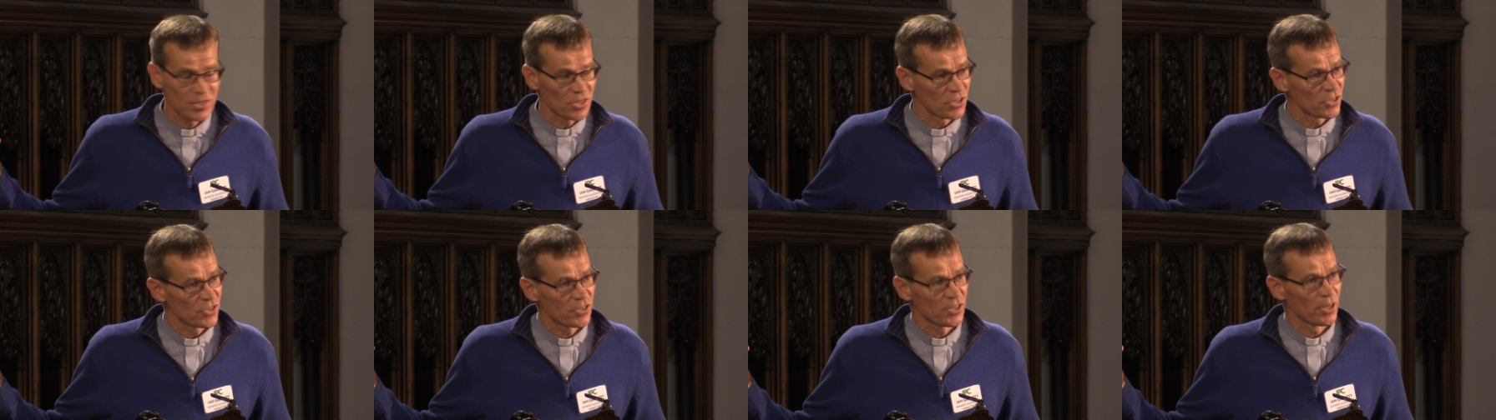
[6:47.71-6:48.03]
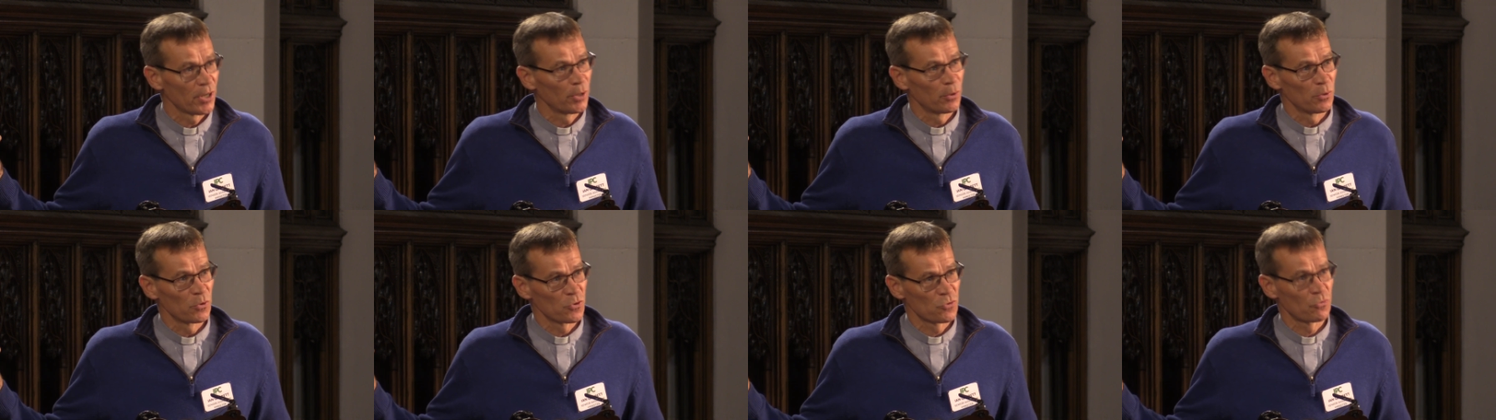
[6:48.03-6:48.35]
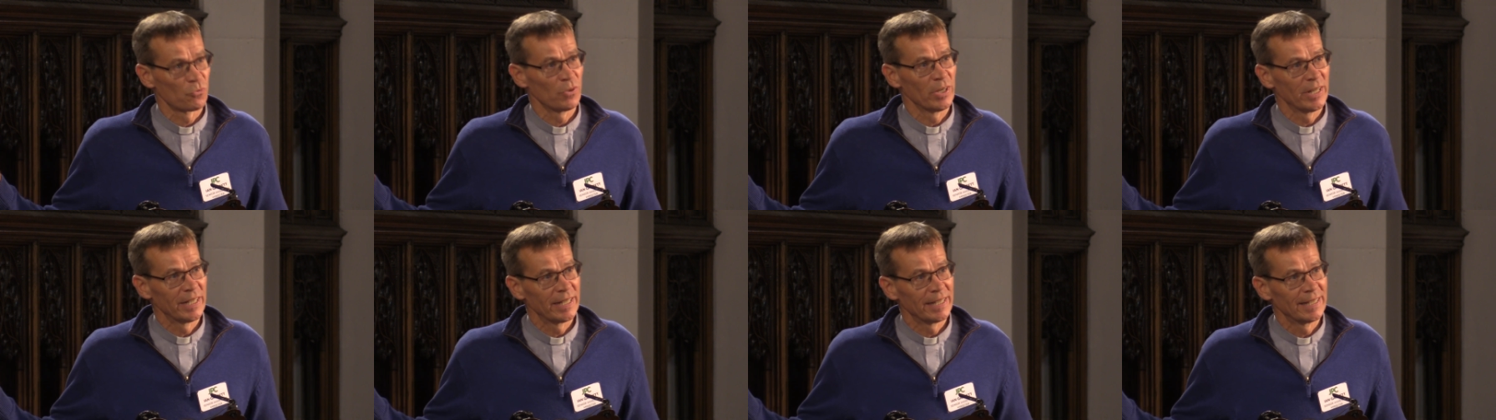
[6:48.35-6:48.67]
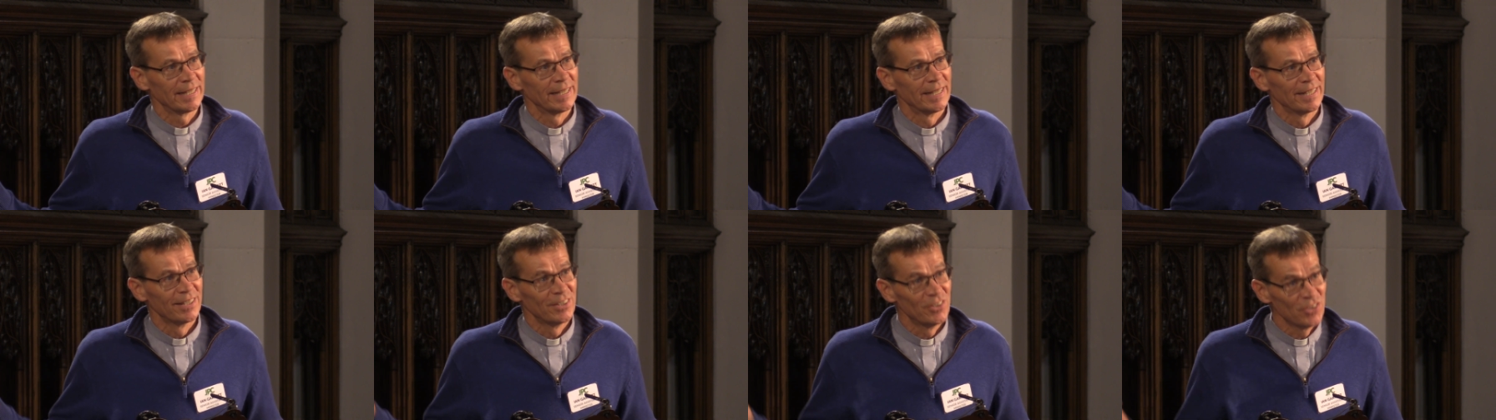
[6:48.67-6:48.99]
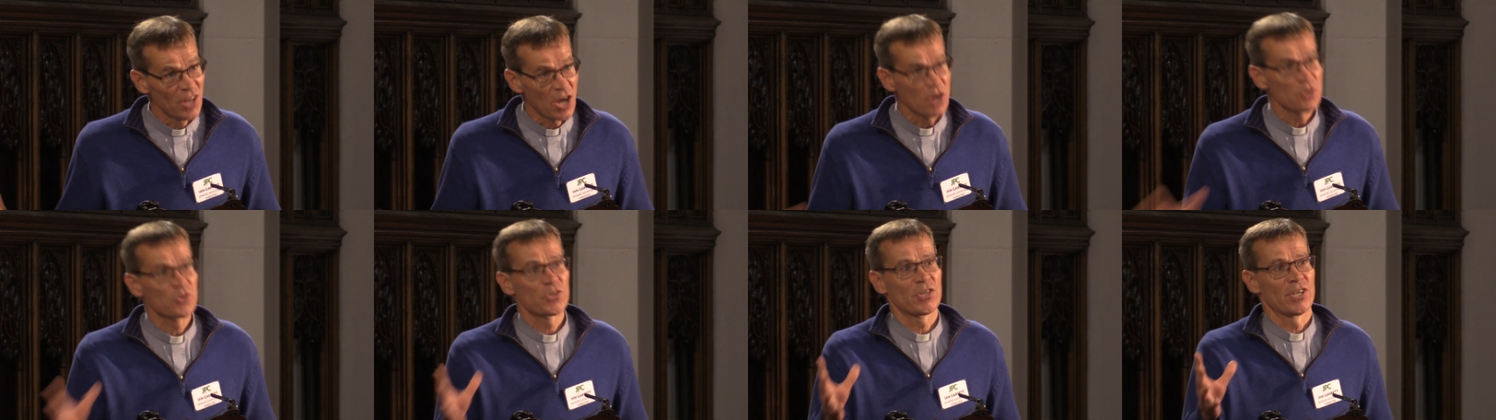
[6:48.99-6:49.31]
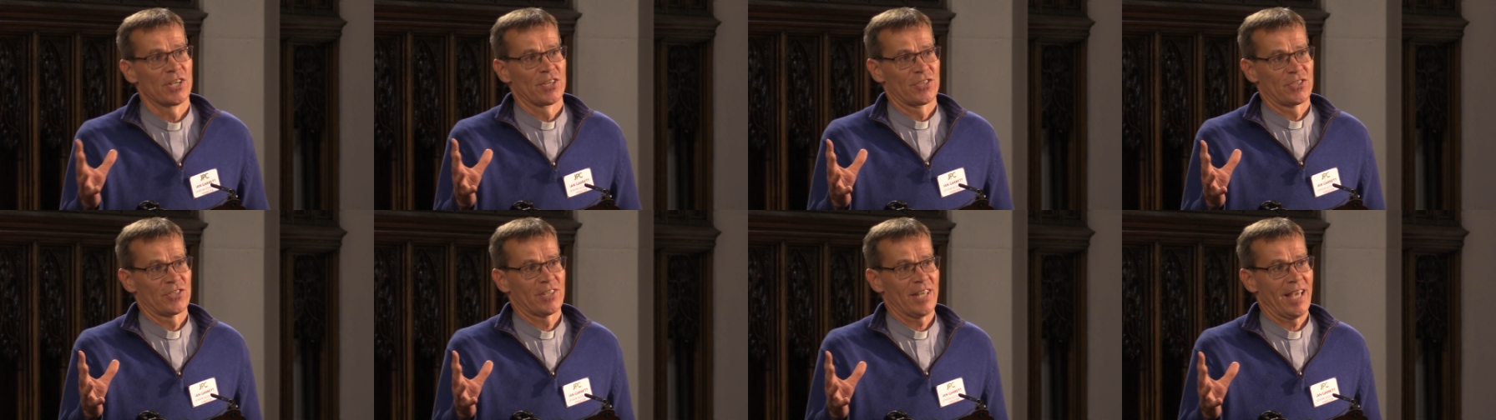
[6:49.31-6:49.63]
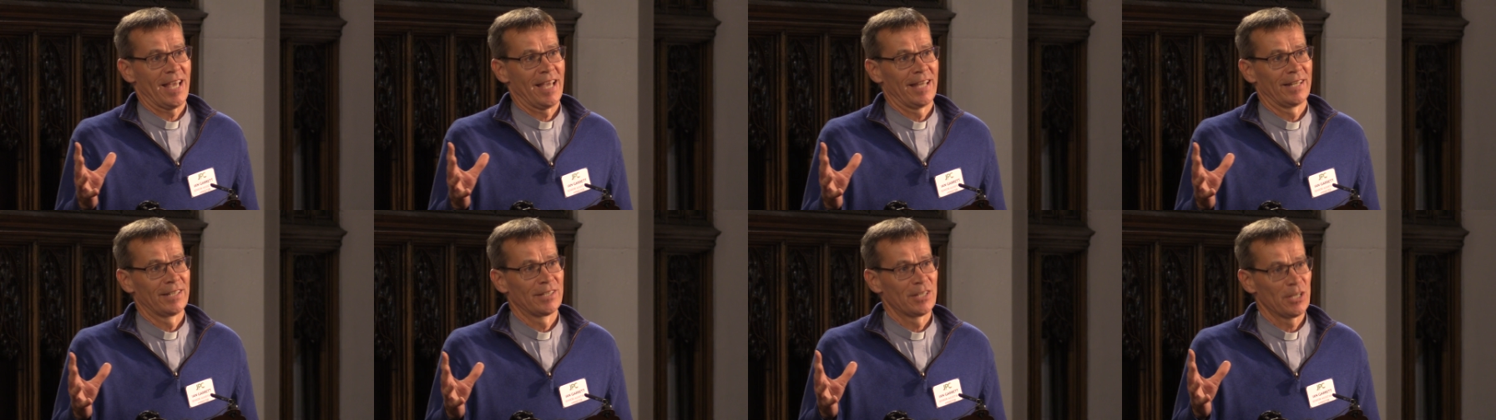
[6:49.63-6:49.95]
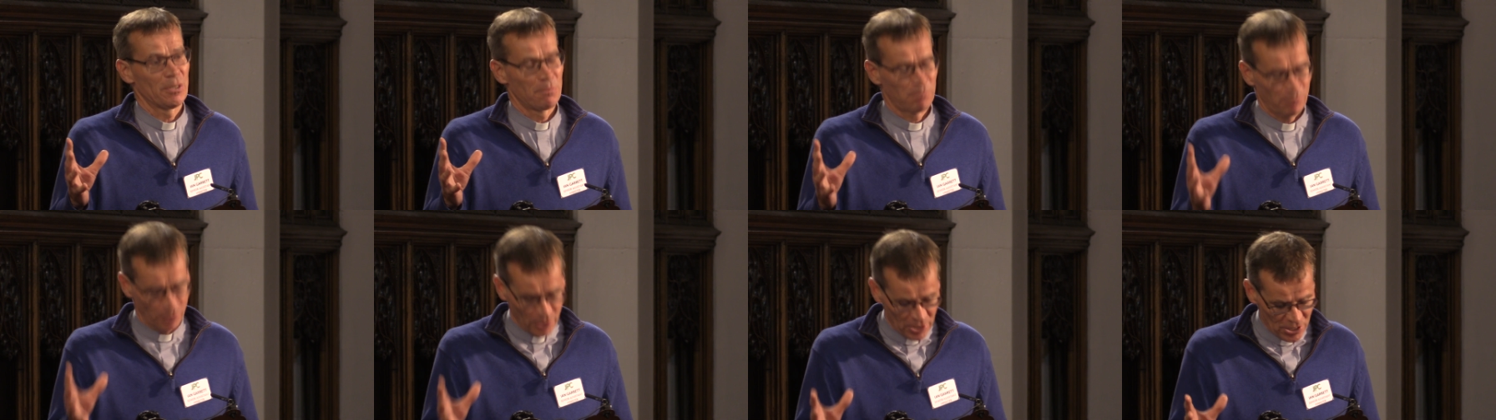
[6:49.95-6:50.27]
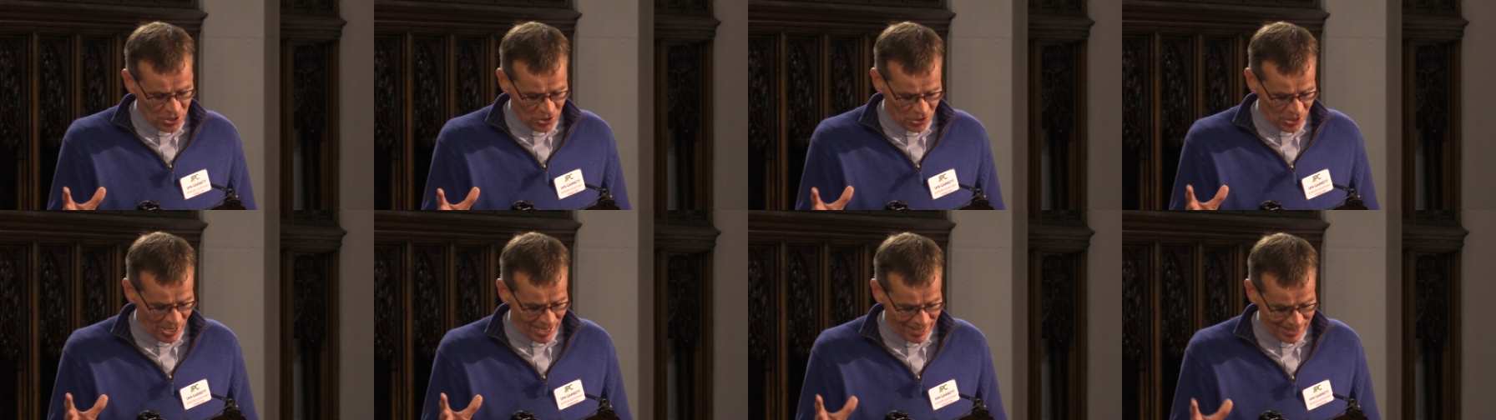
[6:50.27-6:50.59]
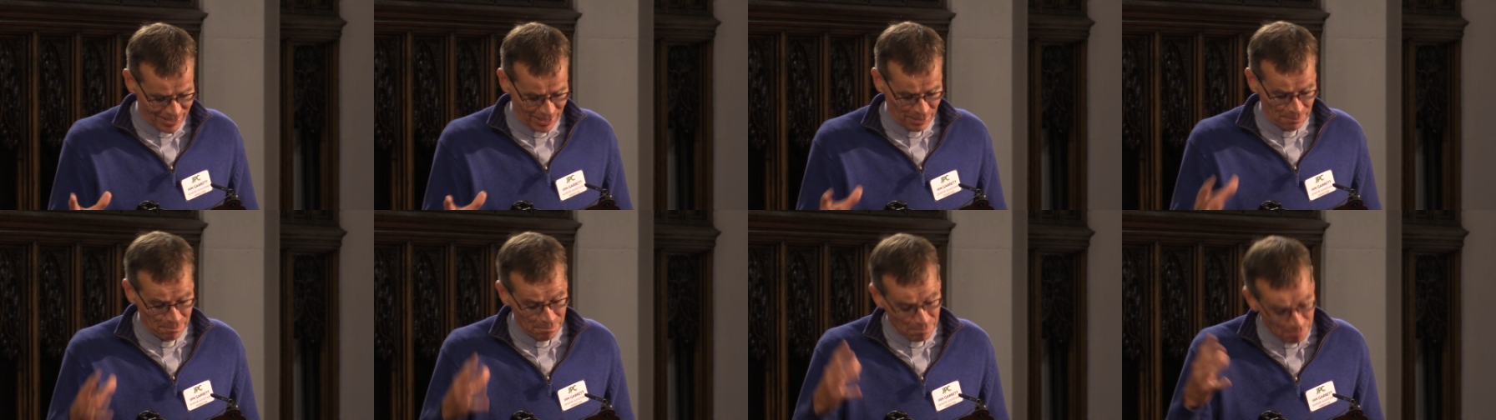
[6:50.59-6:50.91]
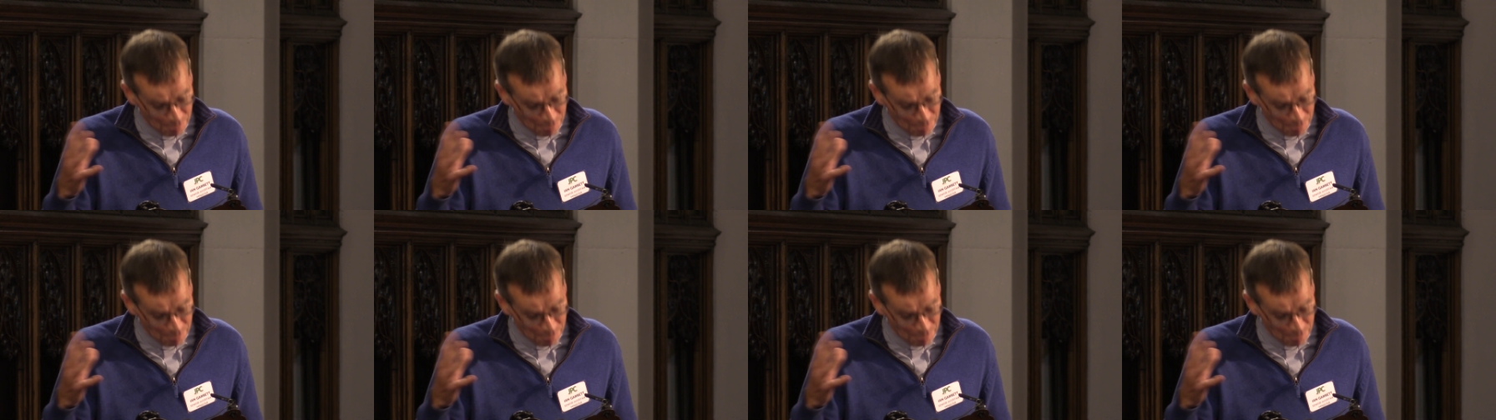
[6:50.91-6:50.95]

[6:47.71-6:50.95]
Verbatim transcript: And so it was really noticed and appreciated.